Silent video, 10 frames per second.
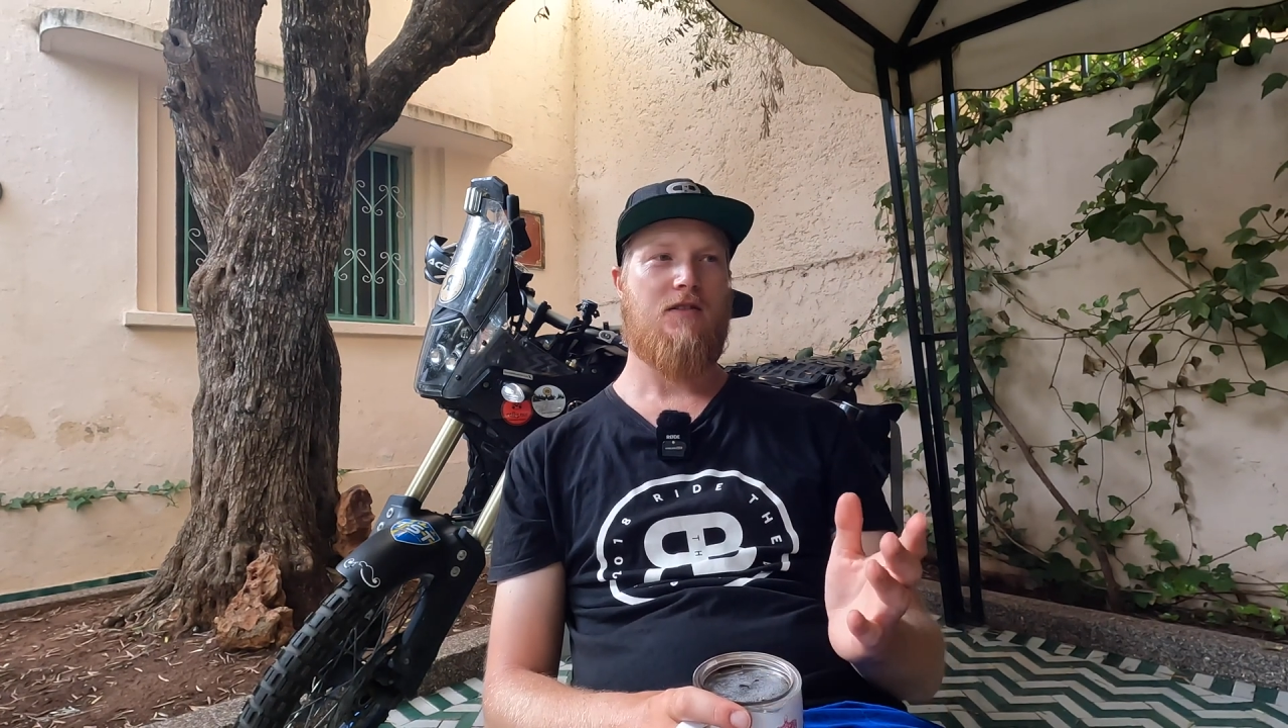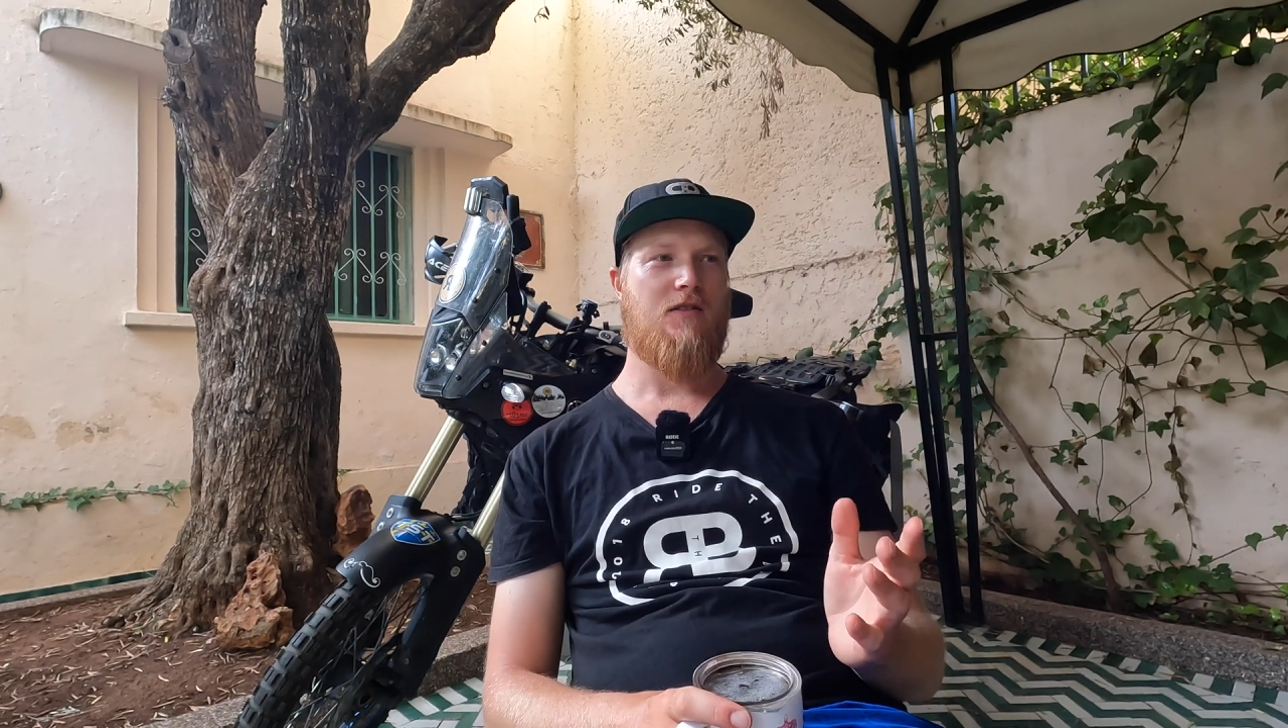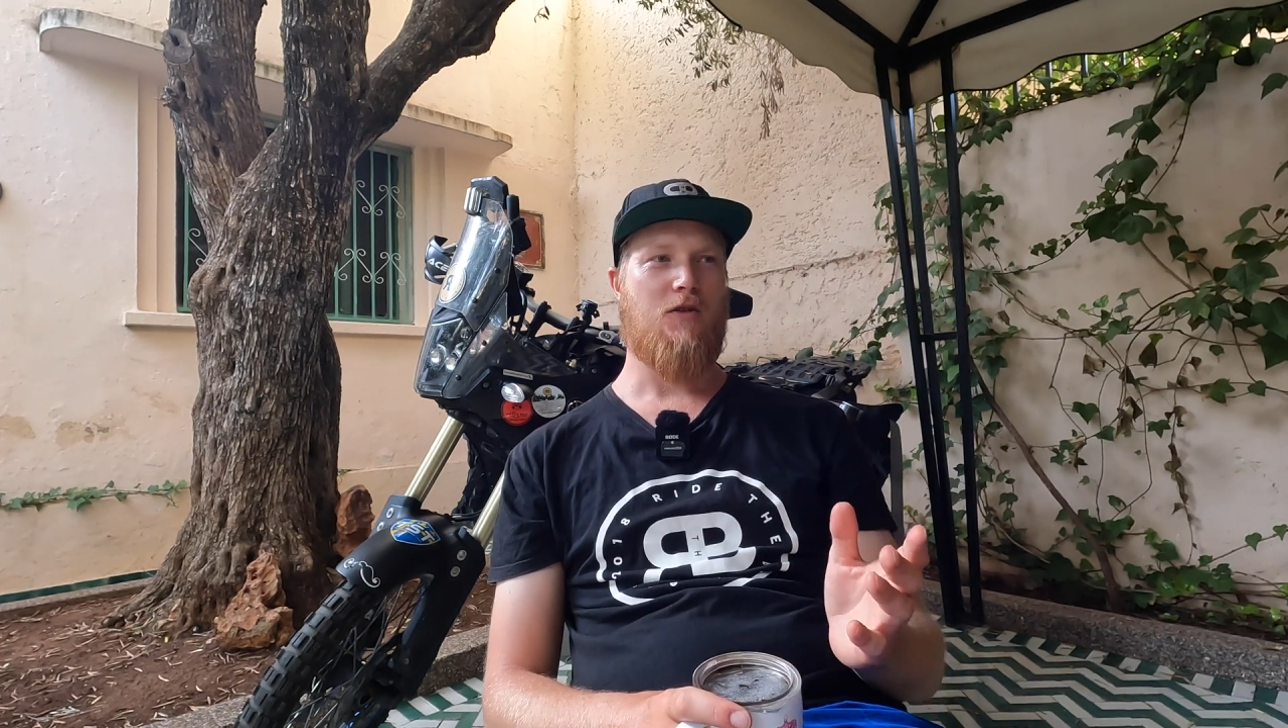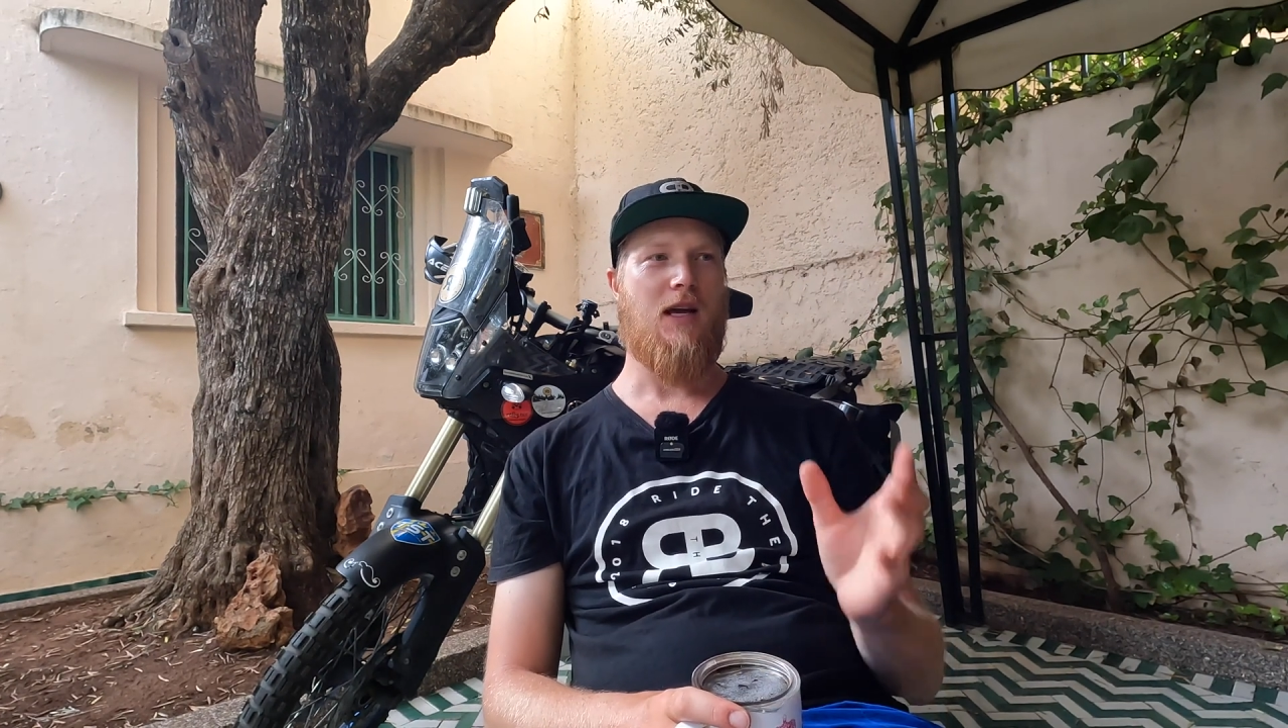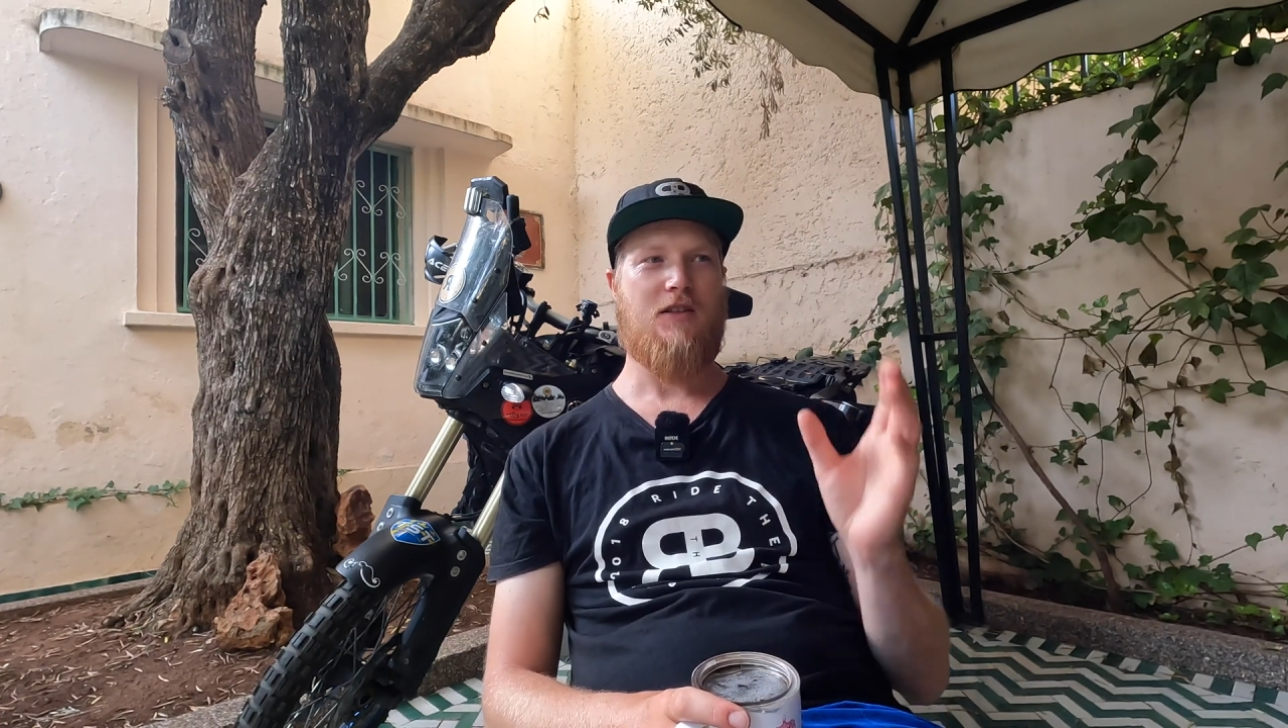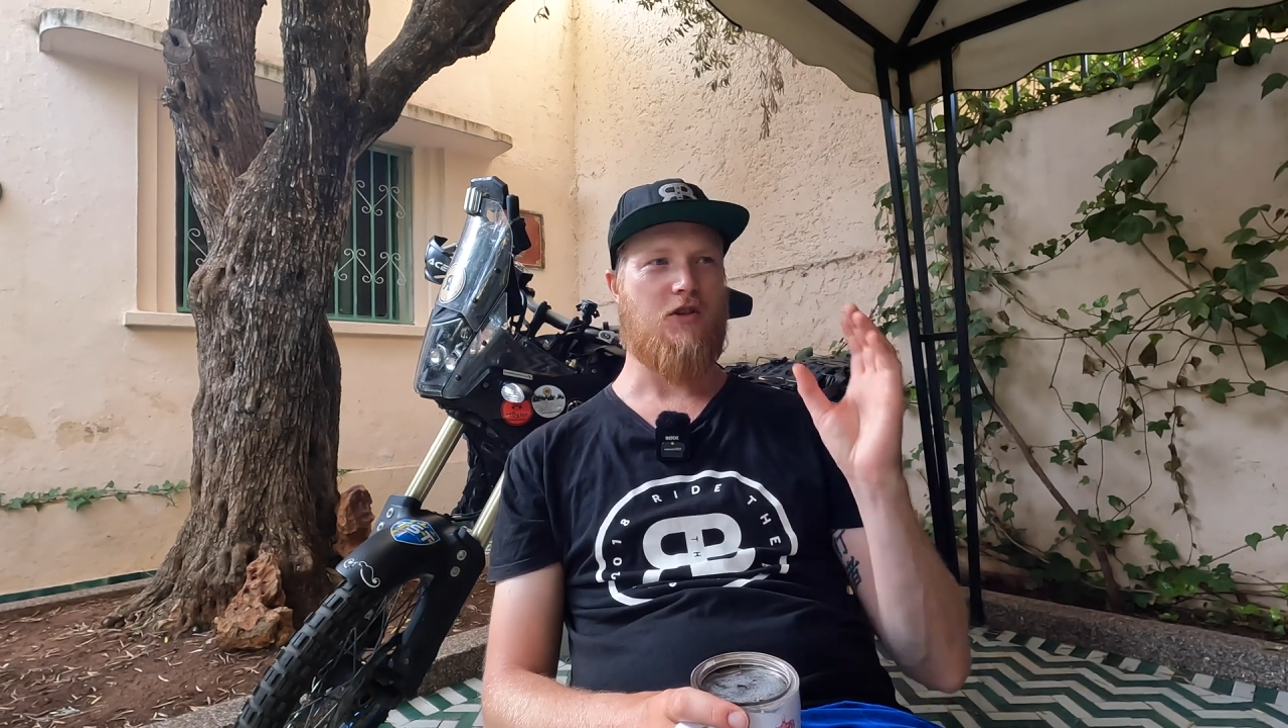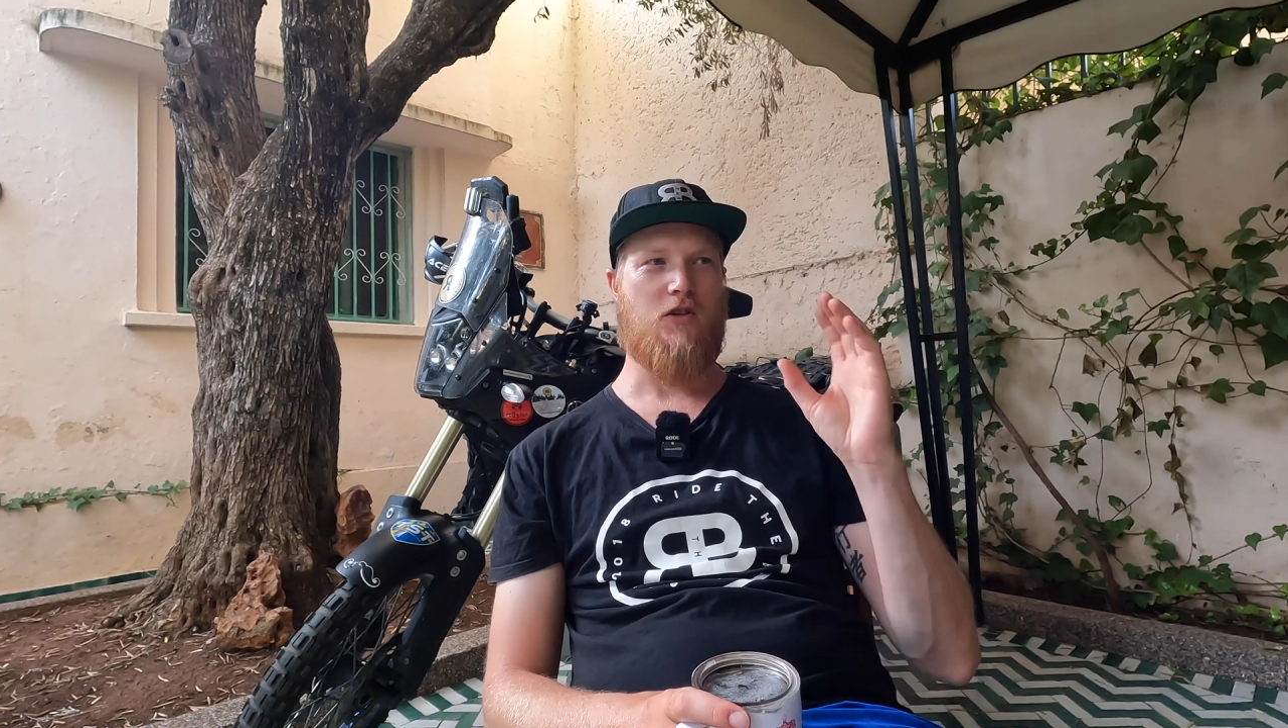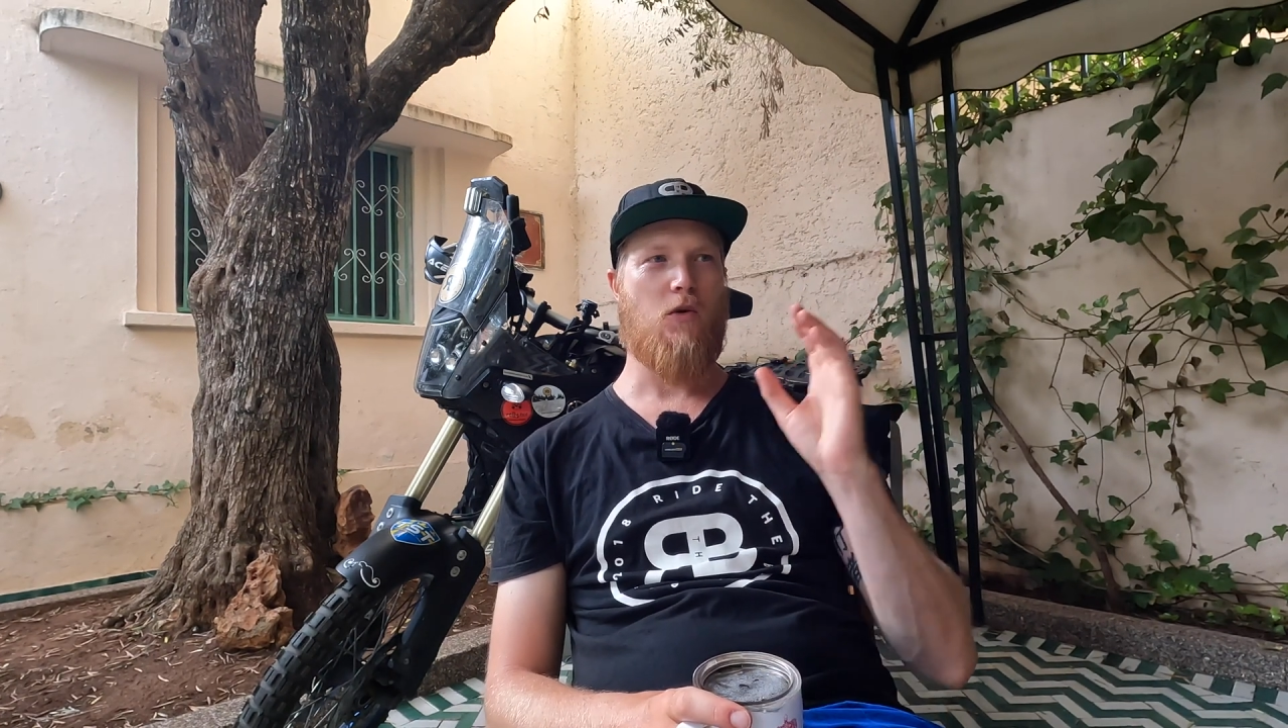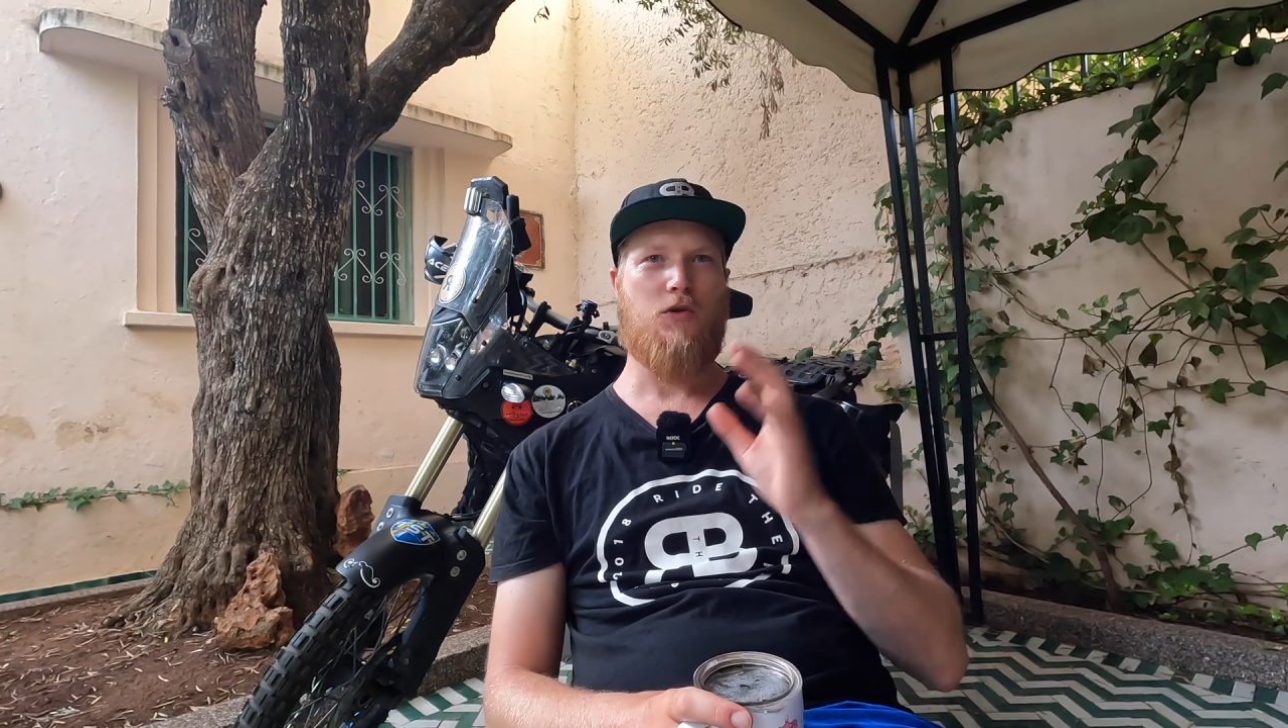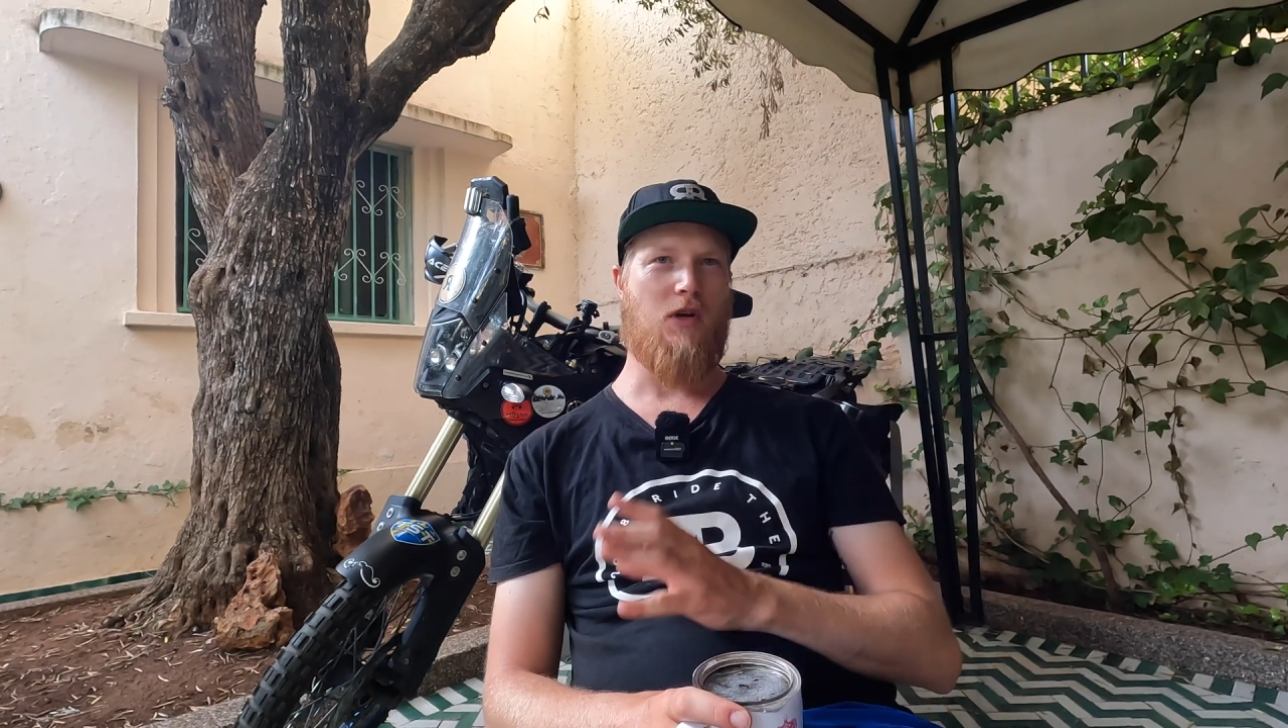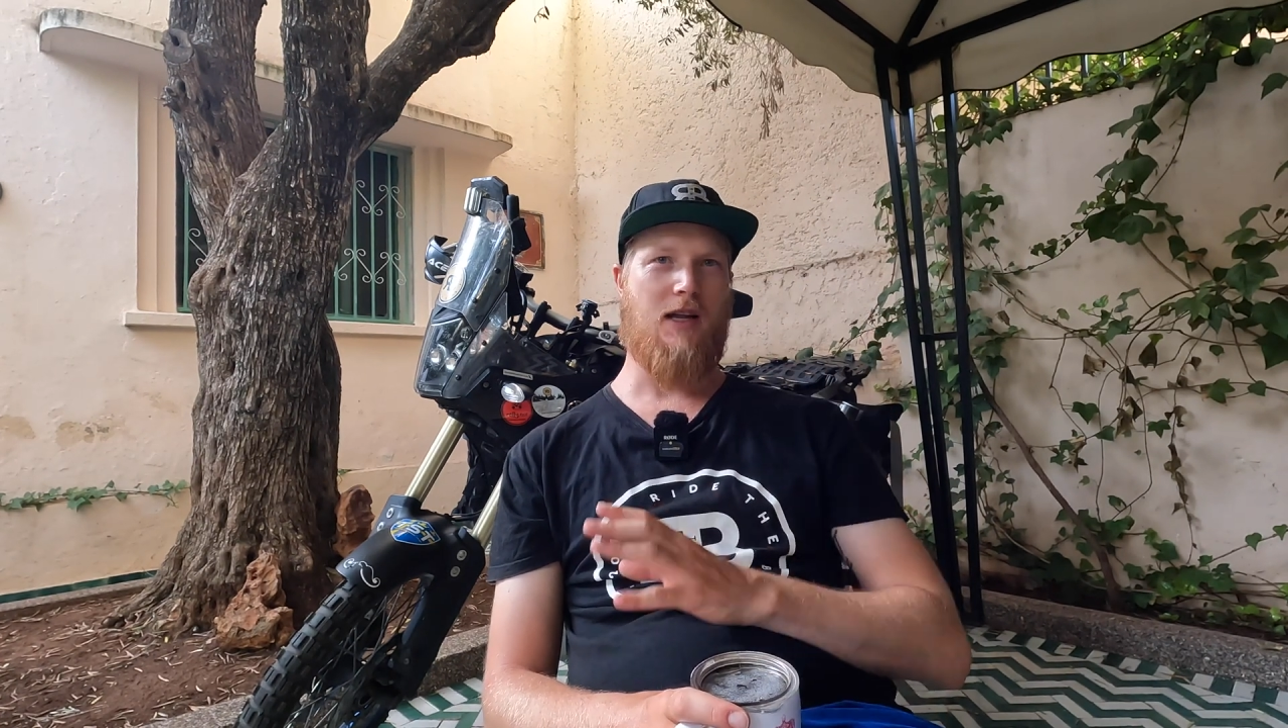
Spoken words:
you can't just go to